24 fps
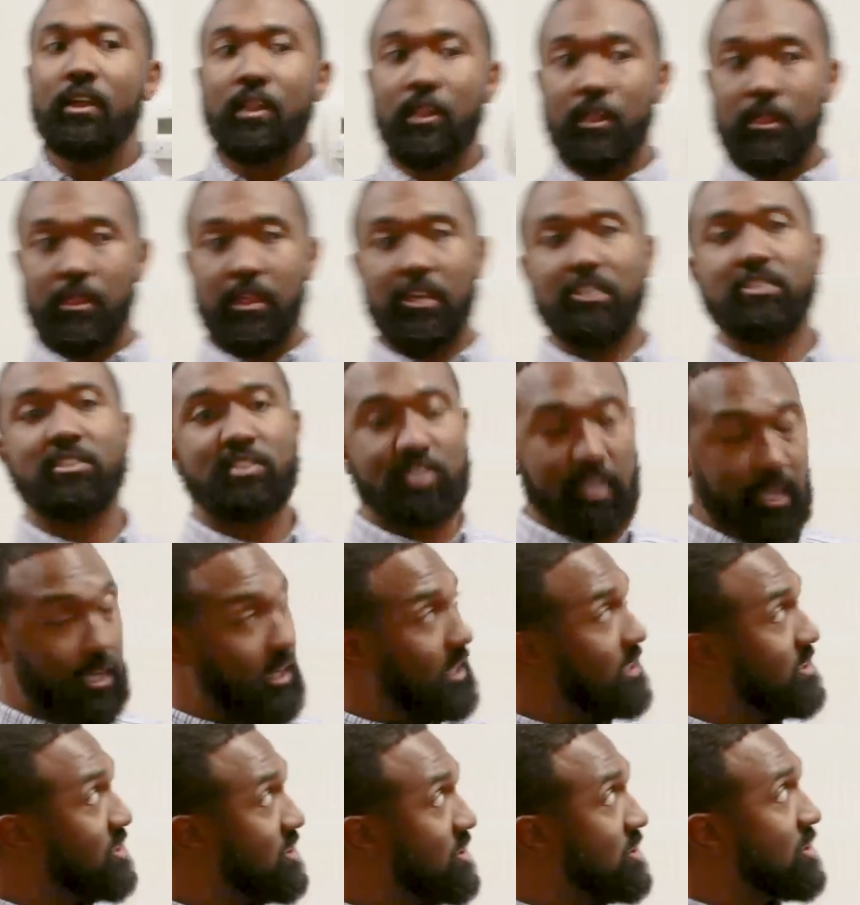This
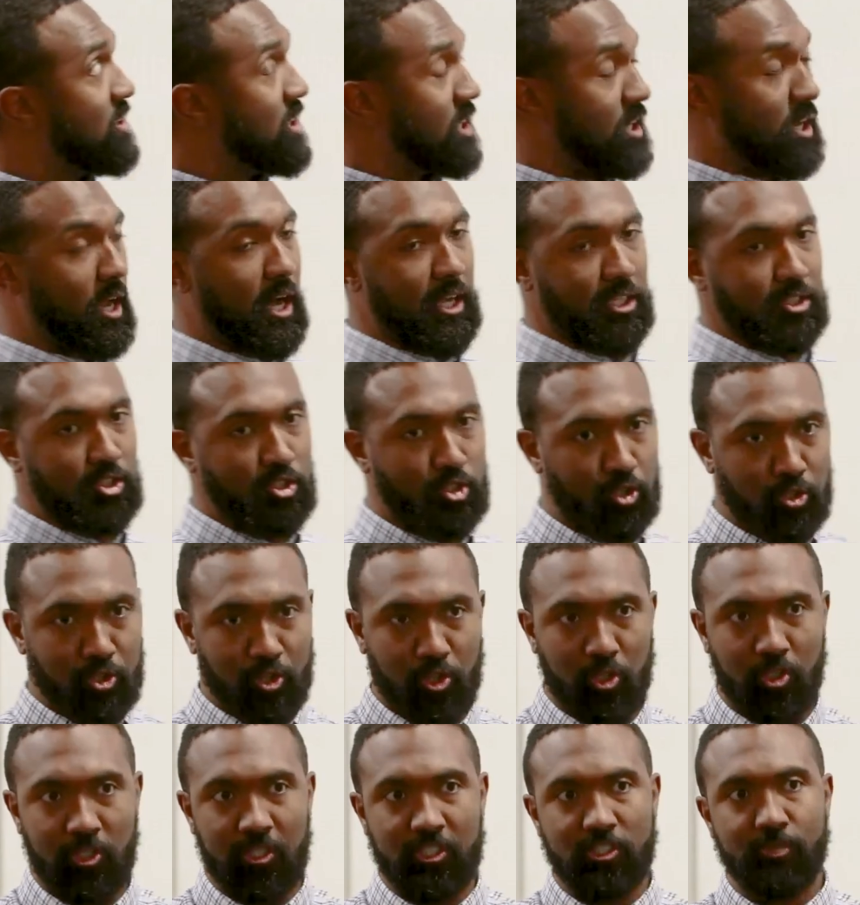is the
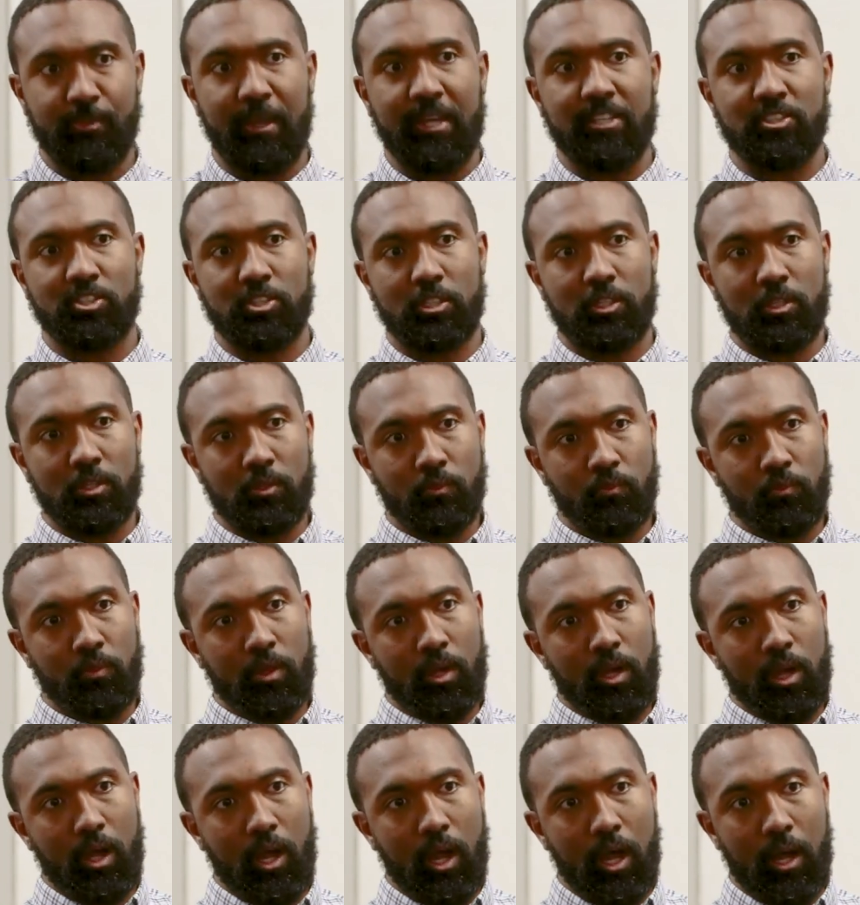non-surgical expansion.
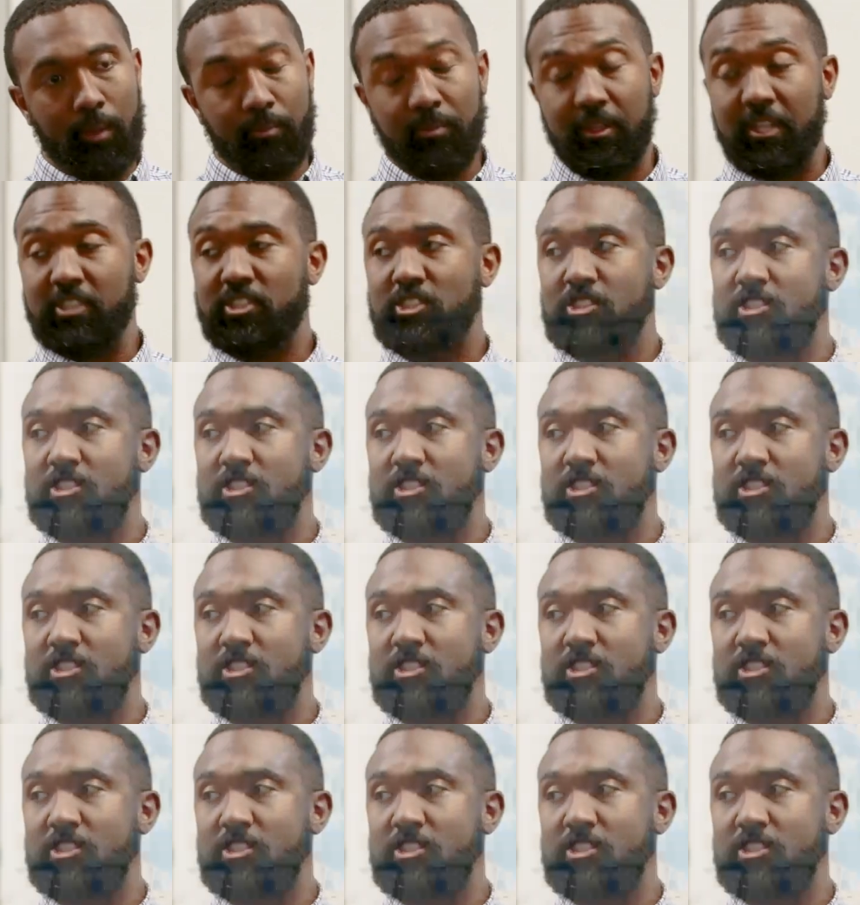This is